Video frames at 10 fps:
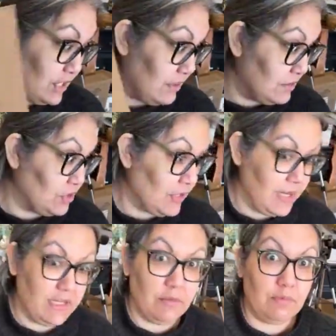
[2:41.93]
I was
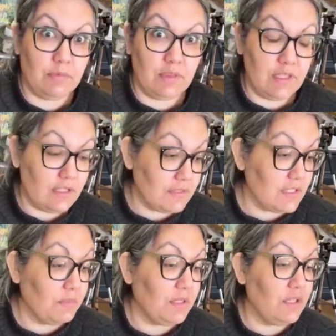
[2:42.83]
trying to think of
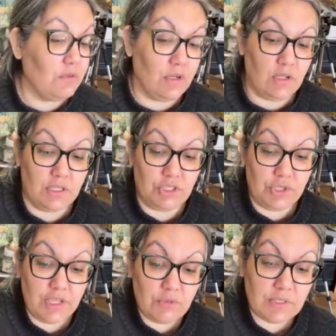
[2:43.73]
something while
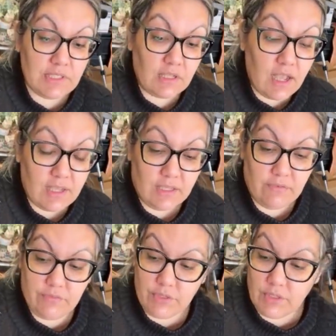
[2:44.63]
Andrea was
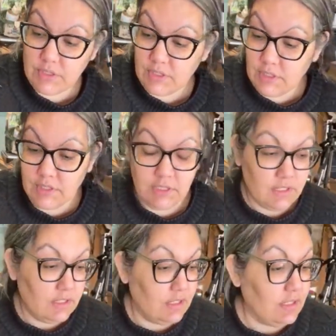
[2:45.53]
live.
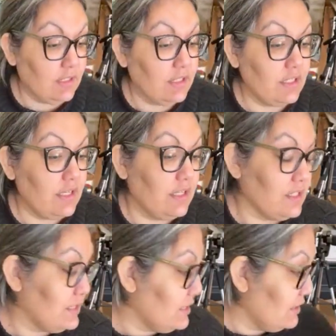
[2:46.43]
And
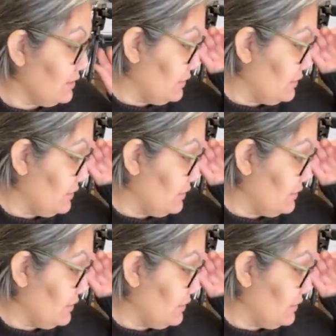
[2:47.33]
goodness.